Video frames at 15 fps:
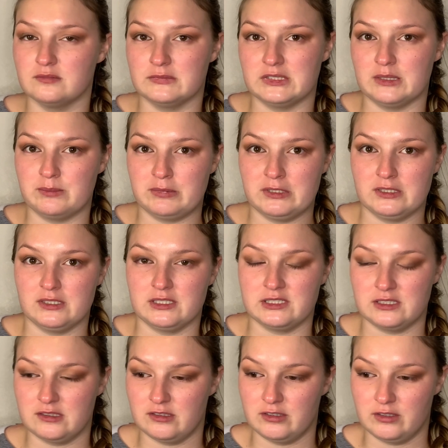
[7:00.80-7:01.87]
That part
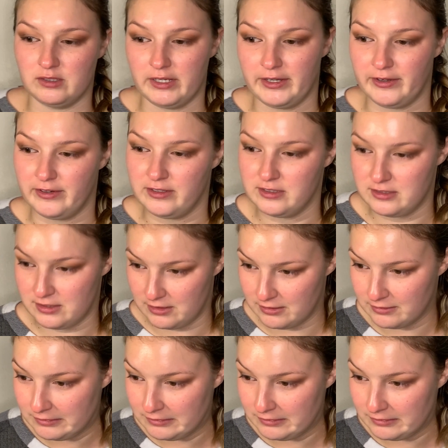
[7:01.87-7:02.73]
doesn't look like hers.